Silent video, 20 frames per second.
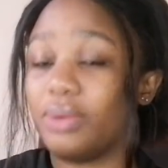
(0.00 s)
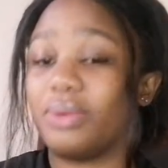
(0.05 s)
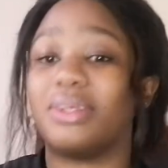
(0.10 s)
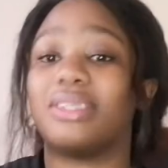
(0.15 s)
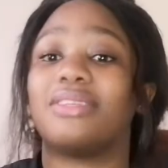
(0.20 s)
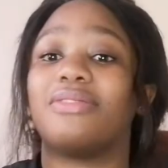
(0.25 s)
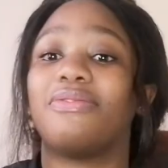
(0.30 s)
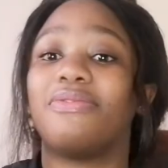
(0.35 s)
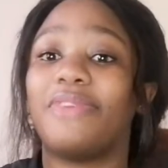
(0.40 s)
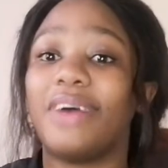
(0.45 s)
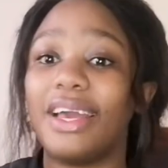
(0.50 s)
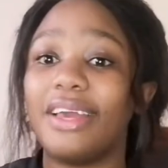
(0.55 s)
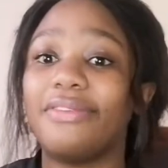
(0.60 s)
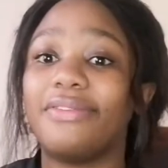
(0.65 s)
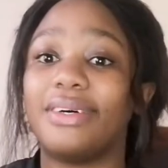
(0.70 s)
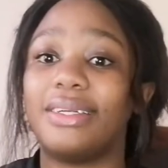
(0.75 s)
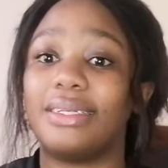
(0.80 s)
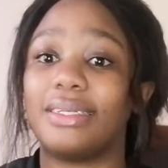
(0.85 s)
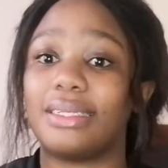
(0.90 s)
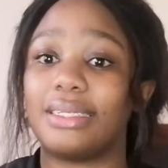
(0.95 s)
It was
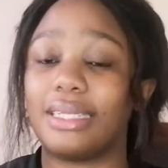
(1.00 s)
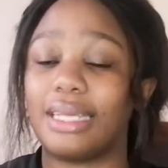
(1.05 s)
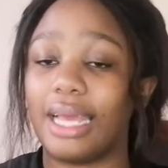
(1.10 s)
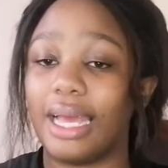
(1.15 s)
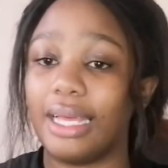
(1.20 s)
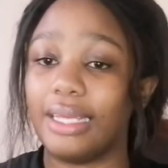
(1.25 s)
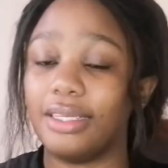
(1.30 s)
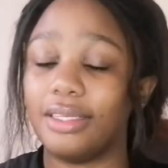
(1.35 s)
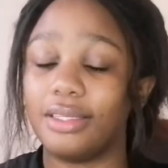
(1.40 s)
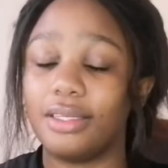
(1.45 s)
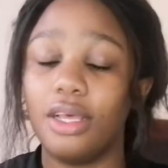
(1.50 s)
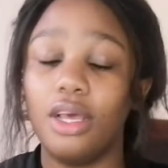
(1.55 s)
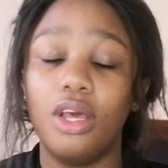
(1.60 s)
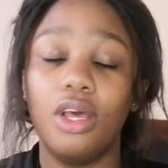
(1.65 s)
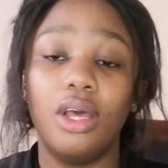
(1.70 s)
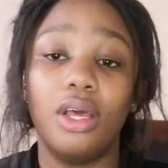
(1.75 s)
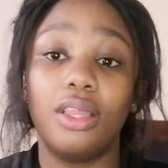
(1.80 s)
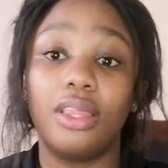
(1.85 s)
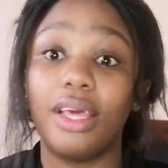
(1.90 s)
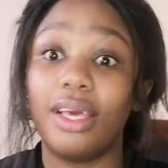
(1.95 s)
500 guys.
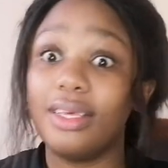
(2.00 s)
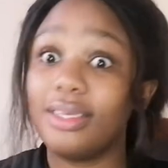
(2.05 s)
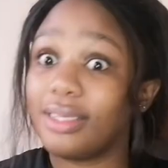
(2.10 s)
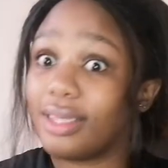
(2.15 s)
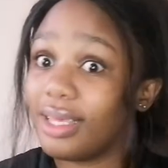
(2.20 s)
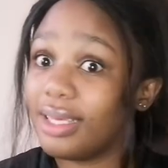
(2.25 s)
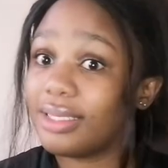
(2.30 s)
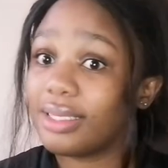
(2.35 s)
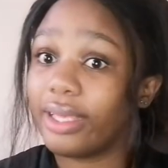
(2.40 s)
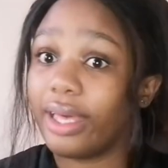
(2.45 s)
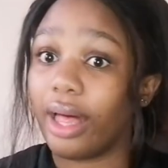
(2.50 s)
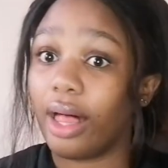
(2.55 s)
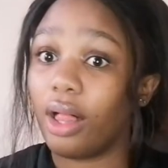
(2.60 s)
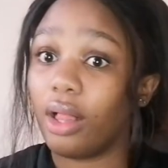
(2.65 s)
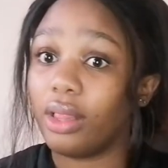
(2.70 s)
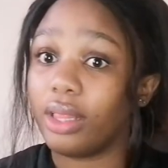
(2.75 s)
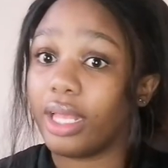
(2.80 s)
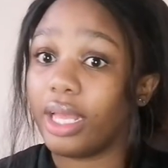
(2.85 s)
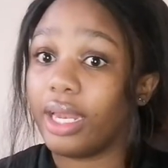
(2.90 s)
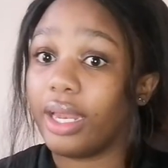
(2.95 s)
There is this
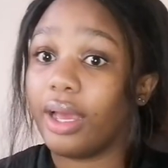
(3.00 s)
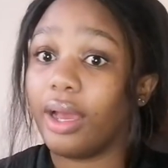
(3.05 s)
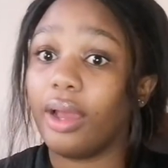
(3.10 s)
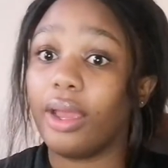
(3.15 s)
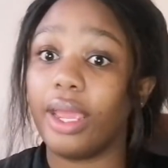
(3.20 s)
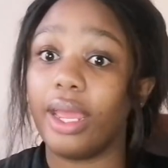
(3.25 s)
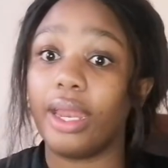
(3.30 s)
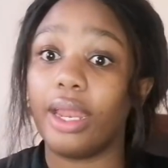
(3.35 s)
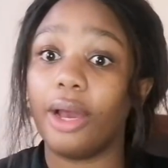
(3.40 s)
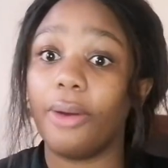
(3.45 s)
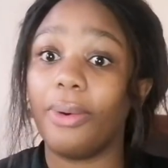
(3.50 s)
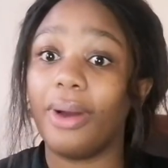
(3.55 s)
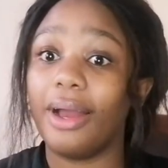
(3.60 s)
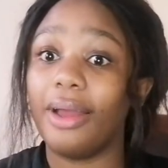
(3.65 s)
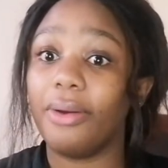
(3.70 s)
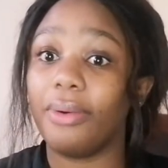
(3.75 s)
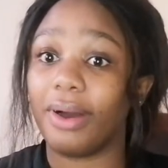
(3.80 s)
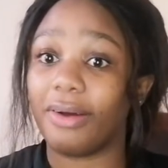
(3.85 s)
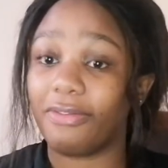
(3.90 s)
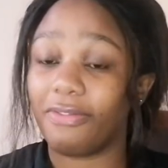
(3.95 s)
girl Nena yena
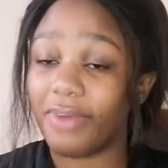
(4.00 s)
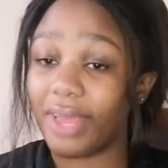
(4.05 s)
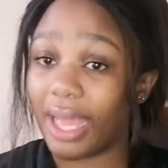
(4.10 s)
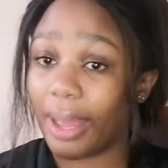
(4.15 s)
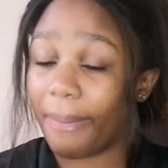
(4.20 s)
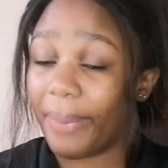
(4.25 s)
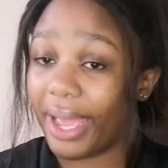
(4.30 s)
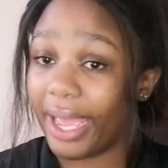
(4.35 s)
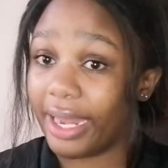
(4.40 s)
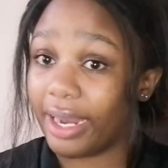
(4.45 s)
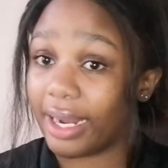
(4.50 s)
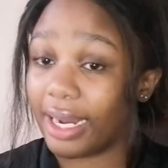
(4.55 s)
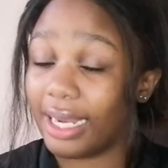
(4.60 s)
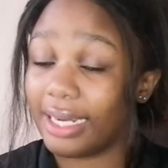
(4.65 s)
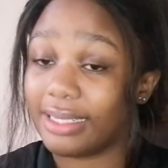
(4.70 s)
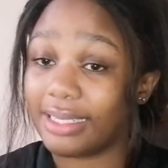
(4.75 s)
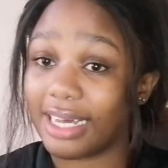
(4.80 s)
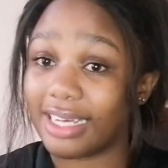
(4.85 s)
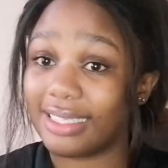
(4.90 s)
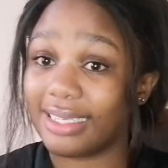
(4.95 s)
why wafika payana
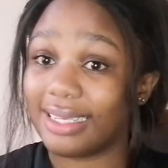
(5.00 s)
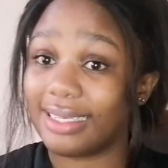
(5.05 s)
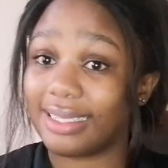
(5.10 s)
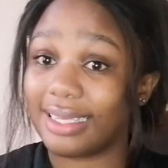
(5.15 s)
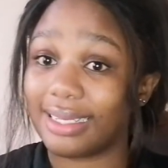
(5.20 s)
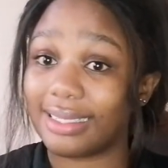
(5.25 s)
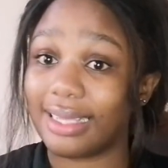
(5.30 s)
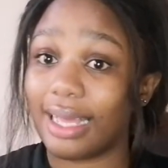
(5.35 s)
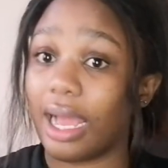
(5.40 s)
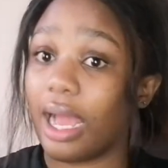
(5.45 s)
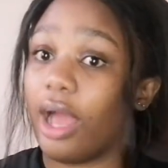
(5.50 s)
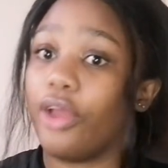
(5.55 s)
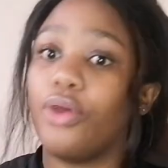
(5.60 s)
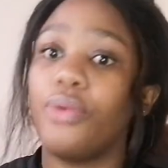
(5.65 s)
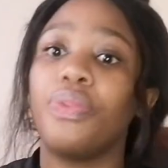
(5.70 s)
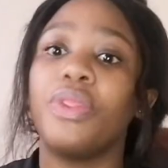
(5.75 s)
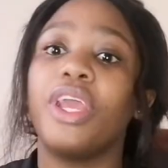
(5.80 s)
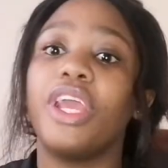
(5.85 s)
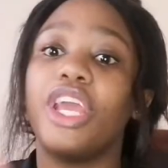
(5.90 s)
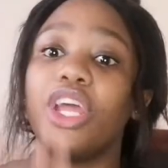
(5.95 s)
kula truck testa
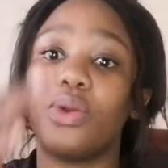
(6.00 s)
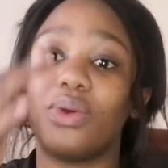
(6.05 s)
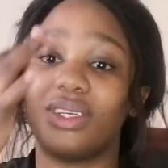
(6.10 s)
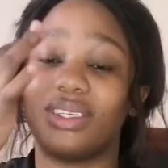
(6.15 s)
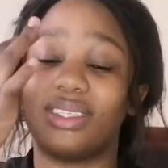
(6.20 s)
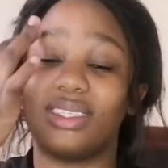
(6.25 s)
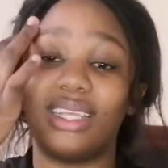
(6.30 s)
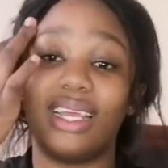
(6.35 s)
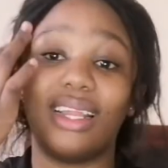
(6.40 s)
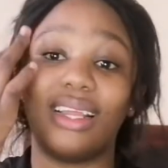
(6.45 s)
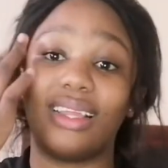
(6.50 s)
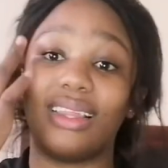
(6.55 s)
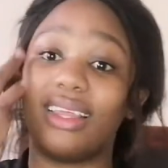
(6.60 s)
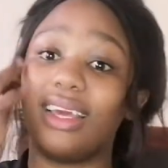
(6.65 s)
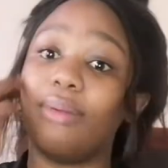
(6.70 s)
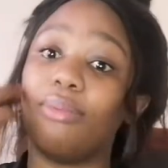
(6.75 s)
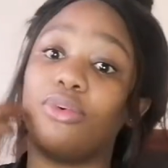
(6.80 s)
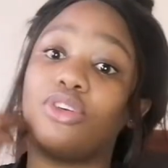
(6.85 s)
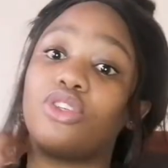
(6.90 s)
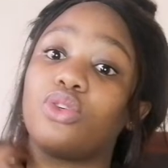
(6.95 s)
ngai. It was standing
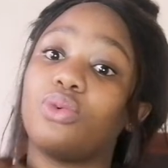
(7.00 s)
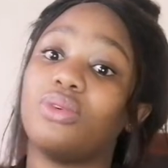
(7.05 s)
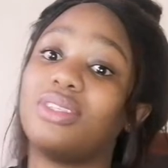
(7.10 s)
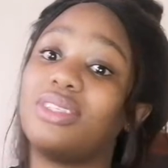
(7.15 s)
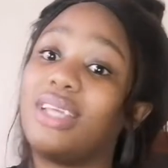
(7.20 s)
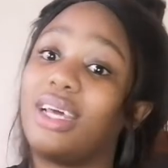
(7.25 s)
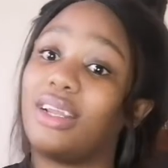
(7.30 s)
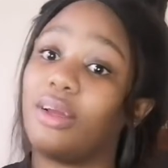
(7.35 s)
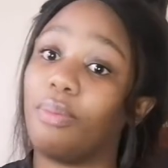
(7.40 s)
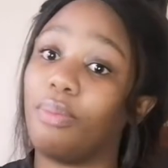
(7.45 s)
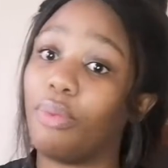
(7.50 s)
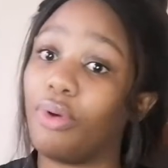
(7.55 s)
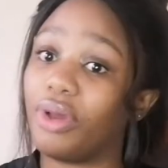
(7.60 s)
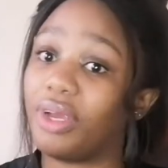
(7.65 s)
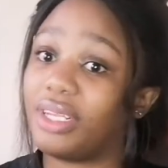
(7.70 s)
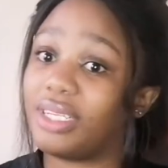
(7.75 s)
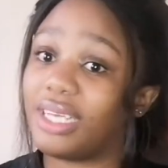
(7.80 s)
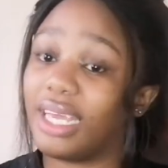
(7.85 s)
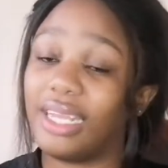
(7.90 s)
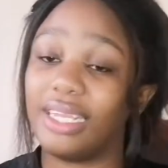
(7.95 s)
there Moscow starting
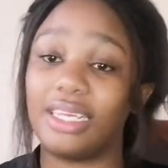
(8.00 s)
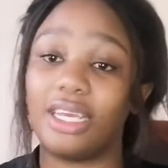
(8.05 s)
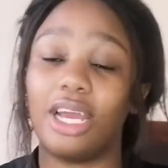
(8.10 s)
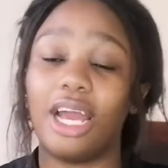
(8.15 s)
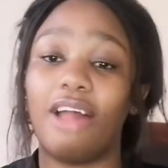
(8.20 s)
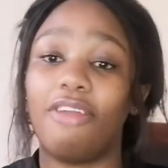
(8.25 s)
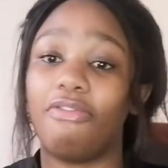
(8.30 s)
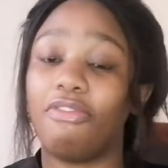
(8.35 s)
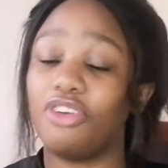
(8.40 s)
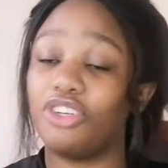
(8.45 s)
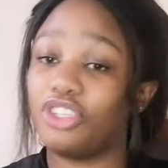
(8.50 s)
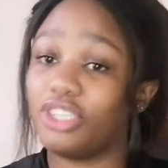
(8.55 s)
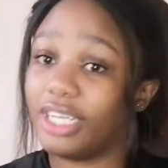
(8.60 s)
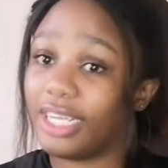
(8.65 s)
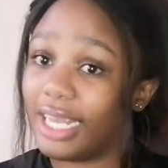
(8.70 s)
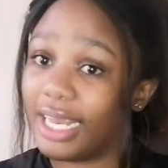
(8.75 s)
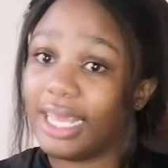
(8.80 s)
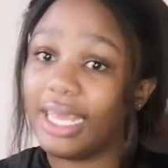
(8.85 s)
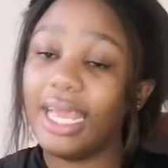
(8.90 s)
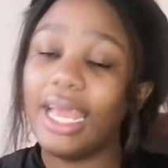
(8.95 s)
point, and
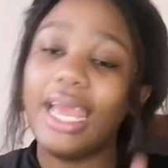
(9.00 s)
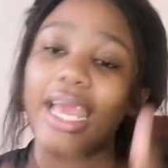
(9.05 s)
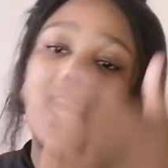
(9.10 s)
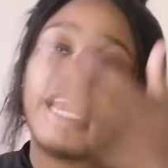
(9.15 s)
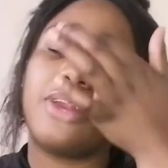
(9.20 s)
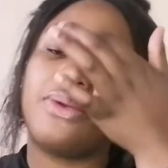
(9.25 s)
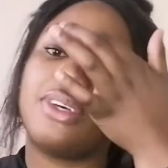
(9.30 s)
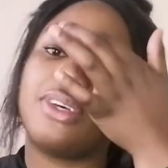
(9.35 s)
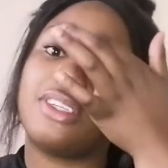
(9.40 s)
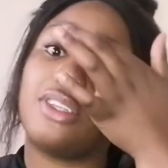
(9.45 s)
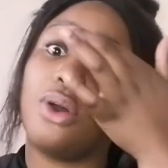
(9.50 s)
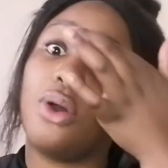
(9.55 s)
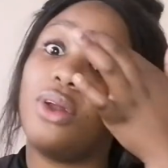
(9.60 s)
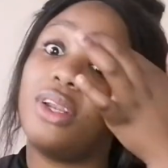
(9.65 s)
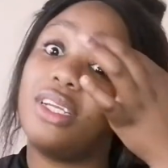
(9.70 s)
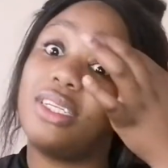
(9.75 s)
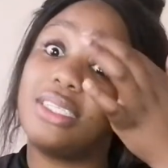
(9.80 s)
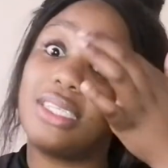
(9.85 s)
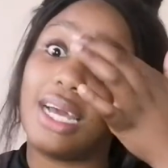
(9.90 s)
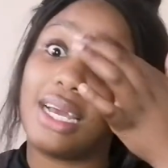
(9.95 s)
unfortunately it was the
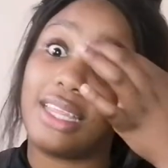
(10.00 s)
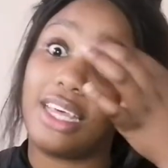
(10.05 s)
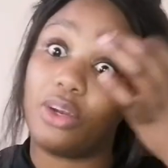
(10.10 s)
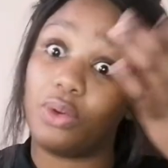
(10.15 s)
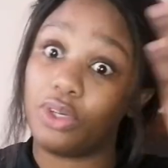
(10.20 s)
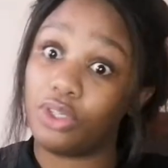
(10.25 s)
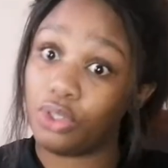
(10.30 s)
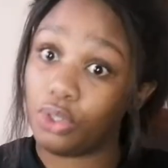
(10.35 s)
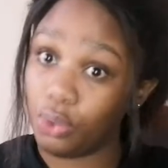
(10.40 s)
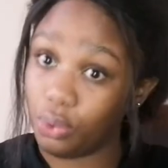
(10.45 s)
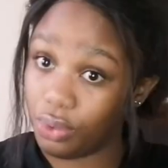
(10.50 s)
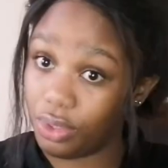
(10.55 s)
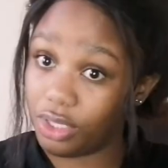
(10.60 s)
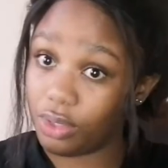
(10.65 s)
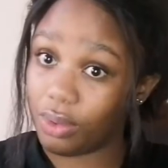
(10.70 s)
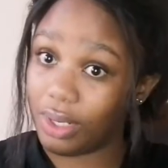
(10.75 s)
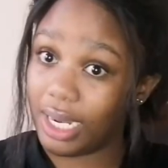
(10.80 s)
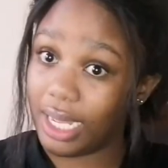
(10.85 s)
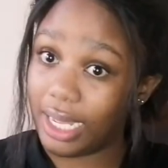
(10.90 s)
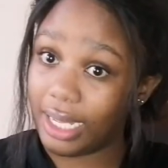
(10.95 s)
only truck that was used
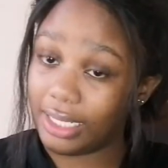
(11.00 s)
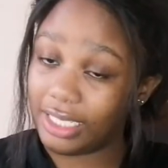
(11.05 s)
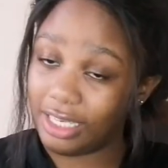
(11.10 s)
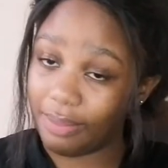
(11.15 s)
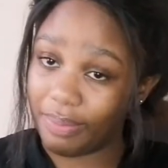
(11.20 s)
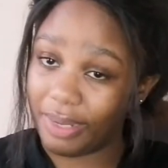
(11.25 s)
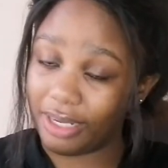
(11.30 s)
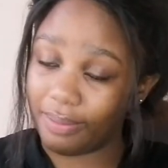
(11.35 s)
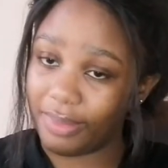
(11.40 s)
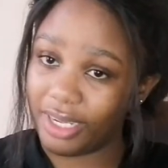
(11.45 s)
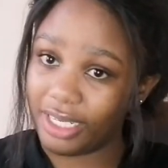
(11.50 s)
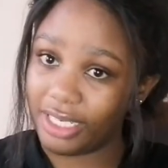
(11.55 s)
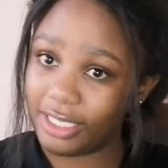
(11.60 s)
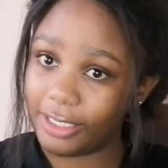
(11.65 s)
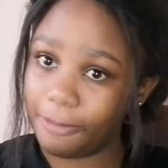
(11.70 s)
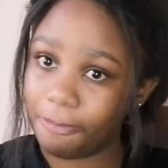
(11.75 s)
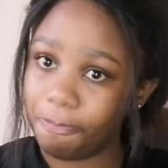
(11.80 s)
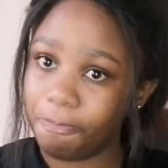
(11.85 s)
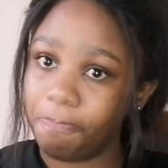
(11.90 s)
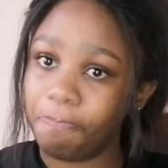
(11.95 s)
to kula
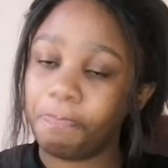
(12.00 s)
department